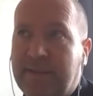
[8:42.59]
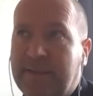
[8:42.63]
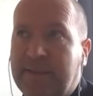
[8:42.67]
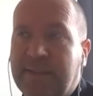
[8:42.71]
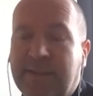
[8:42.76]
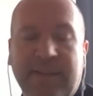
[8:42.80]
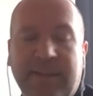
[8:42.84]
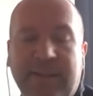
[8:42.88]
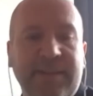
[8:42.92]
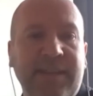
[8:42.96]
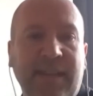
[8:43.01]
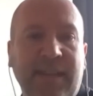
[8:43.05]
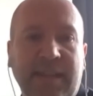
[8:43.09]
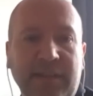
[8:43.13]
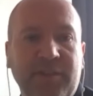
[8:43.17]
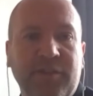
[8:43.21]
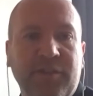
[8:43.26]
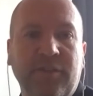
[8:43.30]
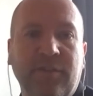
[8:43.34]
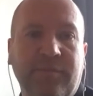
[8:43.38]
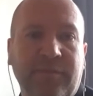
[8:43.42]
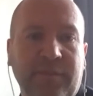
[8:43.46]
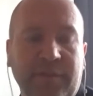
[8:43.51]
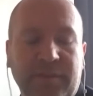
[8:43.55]
an extension of
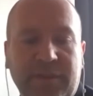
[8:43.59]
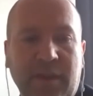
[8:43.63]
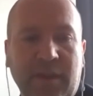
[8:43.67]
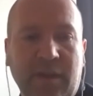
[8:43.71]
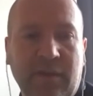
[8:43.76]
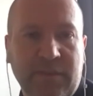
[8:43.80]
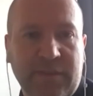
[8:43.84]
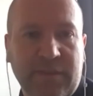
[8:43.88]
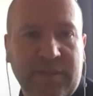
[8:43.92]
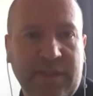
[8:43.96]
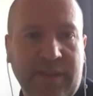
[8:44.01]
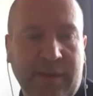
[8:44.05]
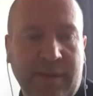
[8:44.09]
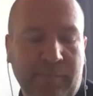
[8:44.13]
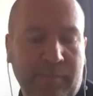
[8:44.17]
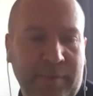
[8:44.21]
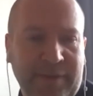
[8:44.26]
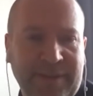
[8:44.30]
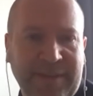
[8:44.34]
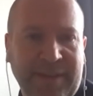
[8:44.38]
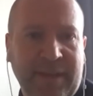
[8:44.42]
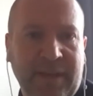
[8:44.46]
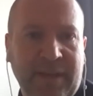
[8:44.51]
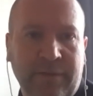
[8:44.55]
the service that, that
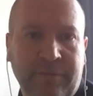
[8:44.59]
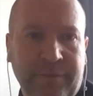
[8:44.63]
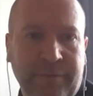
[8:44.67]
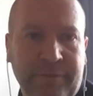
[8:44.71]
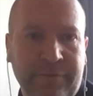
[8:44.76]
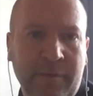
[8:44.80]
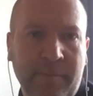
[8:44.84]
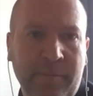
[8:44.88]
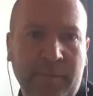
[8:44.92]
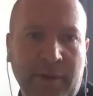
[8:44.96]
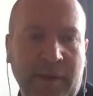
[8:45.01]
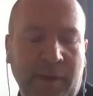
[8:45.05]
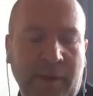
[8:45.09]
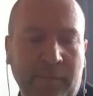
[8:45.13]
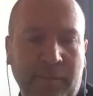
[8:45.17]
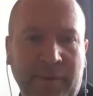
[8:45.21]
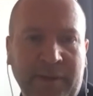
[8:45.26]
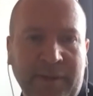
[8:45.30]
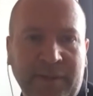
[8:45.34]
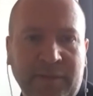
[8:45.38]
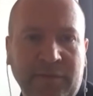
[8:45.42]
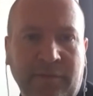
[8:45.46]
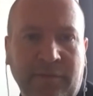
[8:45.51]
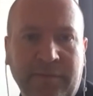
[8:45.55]
particular recruitment companies
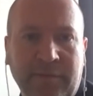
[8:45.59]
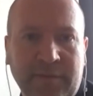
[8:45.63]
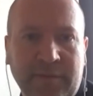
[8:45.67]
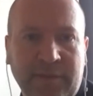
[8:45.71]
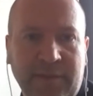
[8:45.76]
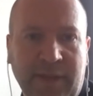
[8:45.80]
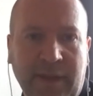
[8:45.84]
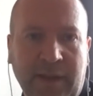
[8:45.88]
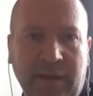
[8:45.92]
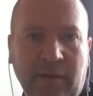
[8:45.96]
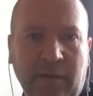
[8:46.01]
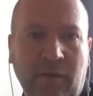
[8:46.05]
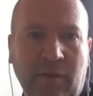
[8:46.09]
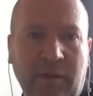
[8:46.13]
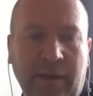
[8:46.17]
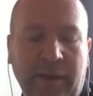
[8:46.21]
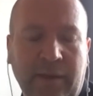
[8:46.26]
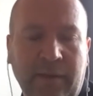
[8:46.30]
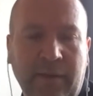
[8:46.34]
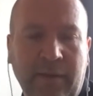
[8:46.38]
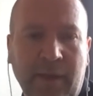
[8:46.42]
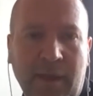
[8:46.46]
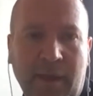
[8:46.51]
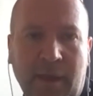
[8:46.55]
offer to the end client
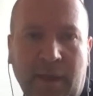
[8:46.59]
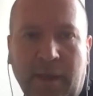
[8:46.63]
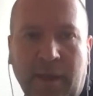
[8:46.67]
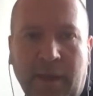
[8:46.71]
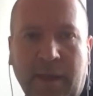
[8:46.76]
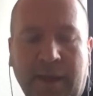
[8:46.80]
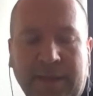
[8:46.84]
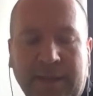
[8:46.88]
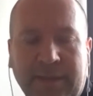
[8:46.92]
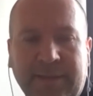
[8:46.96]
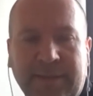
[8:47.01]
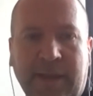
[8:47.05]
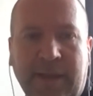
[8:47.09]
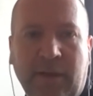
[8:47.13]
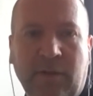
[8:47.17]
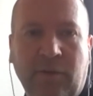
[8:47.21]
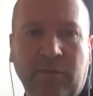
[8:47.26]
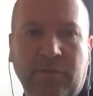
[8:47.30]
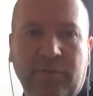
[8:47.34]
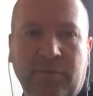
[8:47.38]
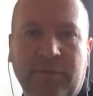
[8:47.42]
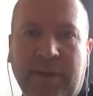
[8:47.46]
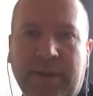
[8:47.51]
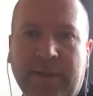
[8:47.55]
uh, and to that
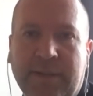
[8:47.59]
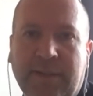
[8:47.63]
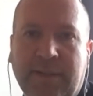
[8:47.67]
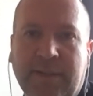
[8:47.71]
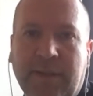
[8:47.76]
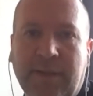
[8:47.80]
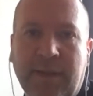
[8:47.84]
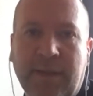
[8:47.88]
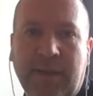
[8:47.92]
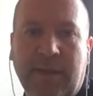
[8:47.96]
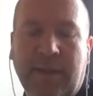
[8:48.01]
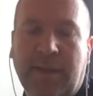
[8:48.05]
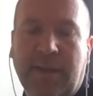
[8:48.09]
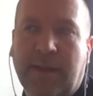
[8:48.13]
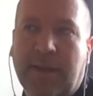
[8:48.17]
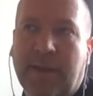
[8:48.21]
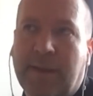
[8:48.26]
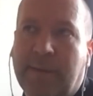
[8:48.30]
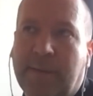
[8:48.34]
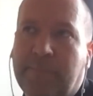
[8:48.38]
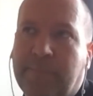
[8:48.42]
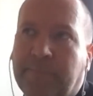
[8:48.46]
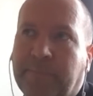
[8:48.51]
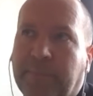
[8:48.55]
contractor.
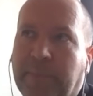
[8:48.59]
Um,